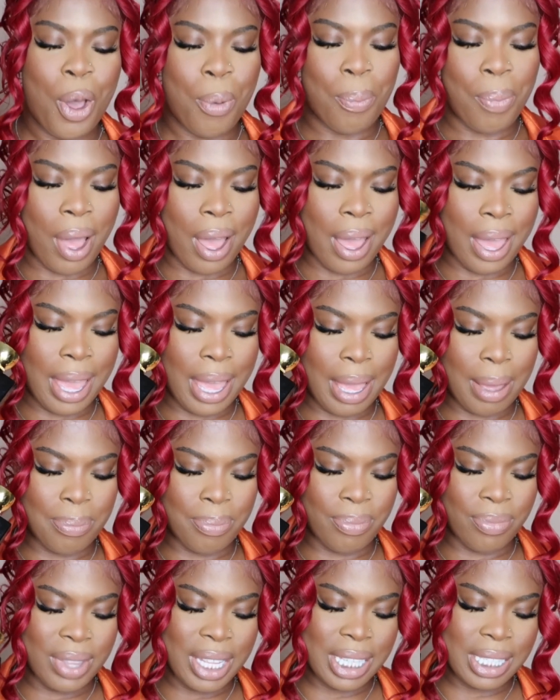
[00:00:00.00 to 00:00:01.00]
But
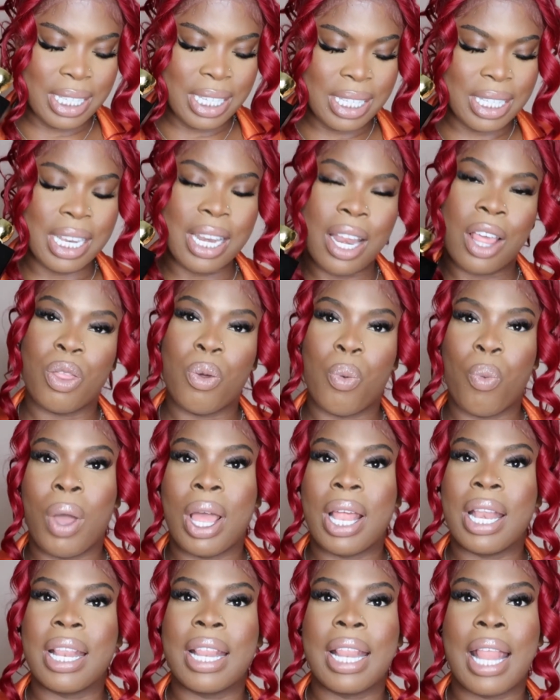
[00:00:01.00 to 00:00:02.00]
this is another
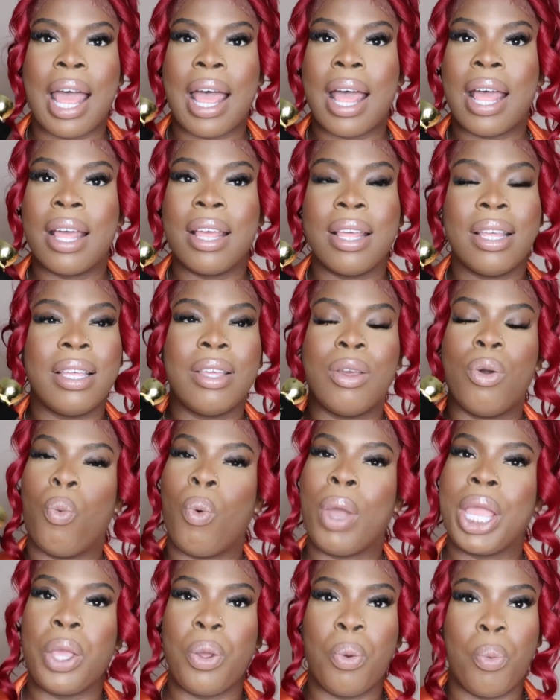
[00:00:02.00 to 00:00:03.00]
one that
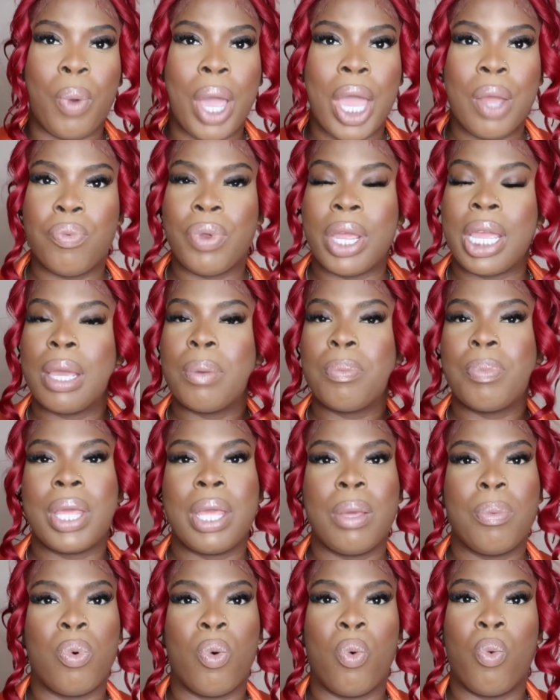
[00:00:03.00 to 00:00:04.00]
when you wear it,
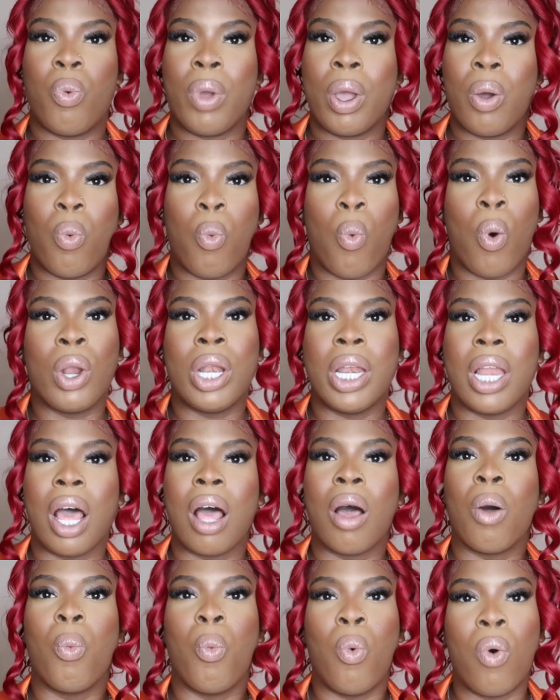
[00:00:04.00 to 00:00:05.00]
people will wonder,
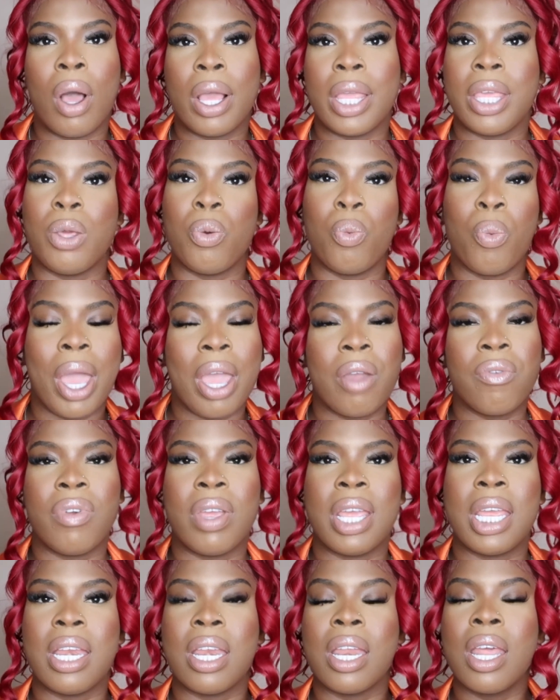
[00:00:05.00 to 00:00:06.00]
what are you
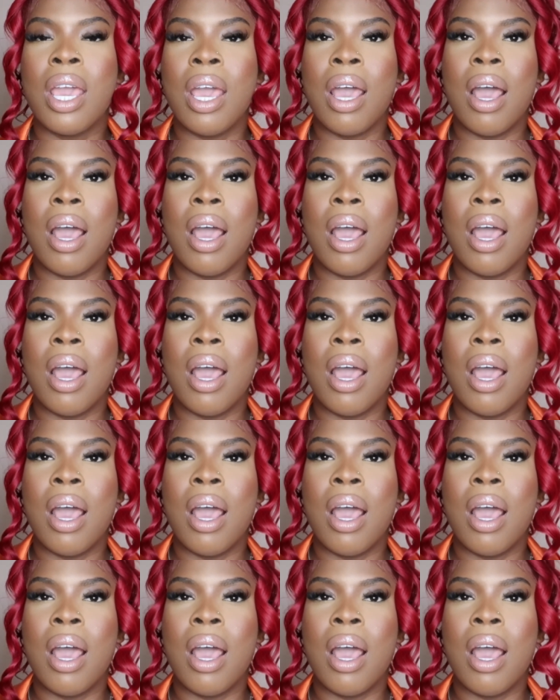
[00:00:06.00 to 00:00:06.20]
wearing?